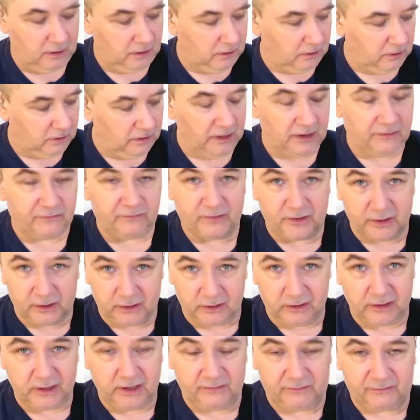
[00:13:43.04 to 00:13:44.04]
If
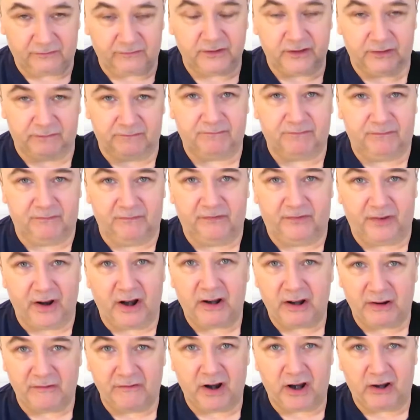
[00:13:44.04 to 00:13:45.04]
you're
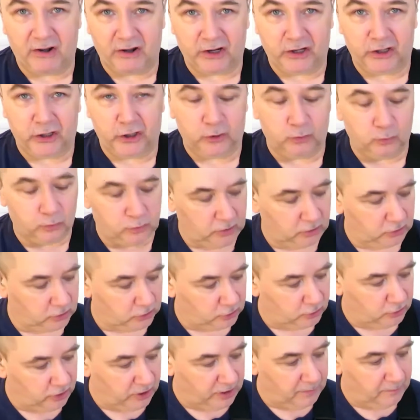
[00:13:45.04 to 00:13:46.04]
very, very new to
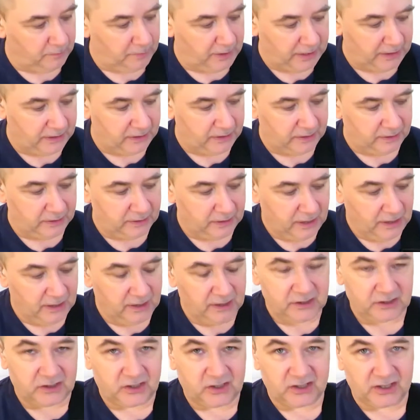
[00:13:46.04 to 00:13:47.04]
string bending.
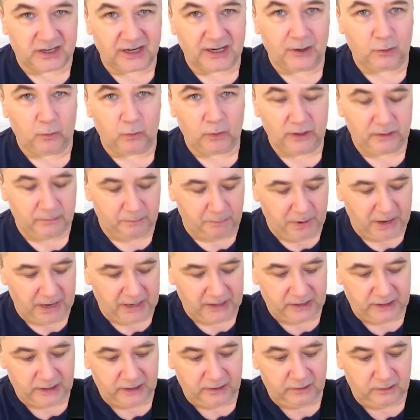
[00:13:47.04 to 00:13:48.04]
Stick with
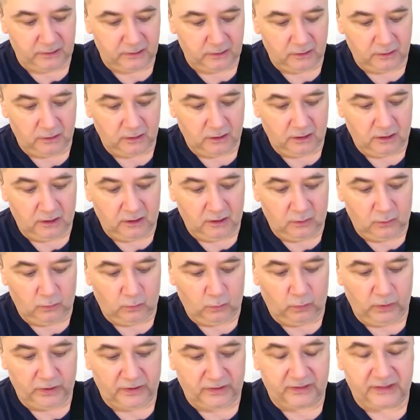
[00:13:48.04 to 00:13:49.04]
bending
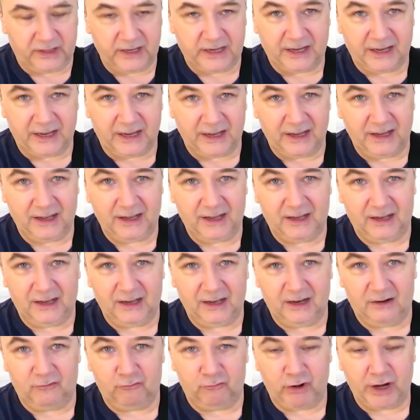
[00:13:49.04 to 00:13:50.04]
with the
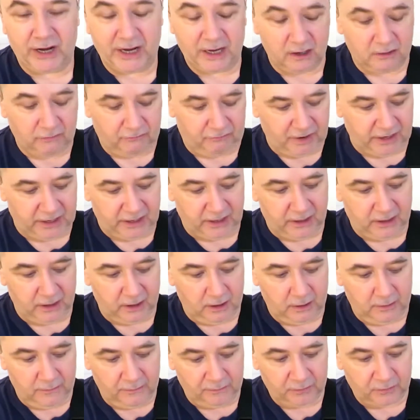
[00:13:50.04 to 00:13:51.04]
ring
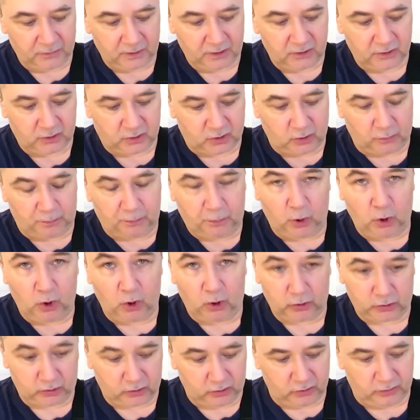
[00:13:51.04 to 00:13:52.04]
finger
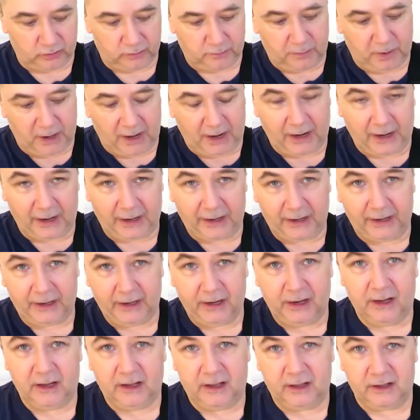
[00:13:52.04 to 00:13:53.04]
supported by
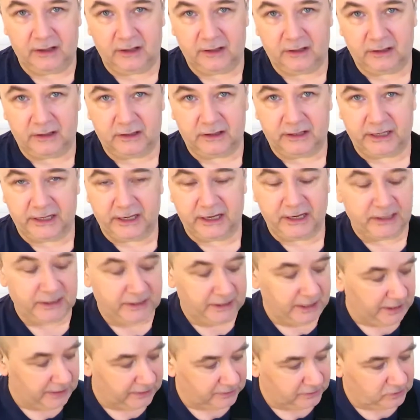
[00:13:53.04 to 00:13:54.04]
the
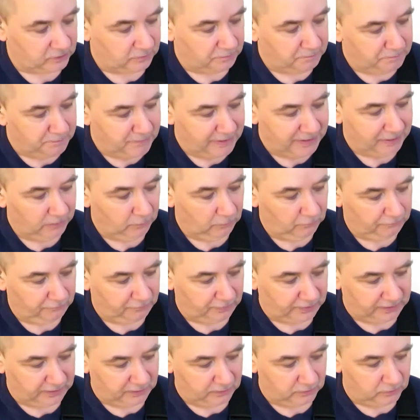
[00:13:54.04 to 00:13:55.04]
index and middle
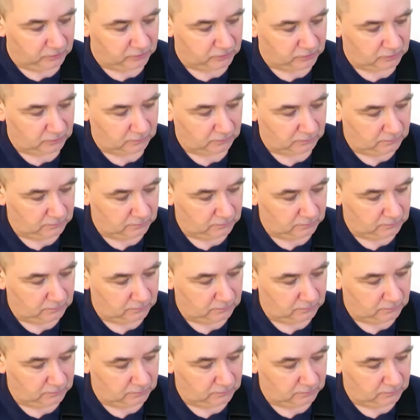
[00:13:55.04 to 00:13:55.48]
fingers.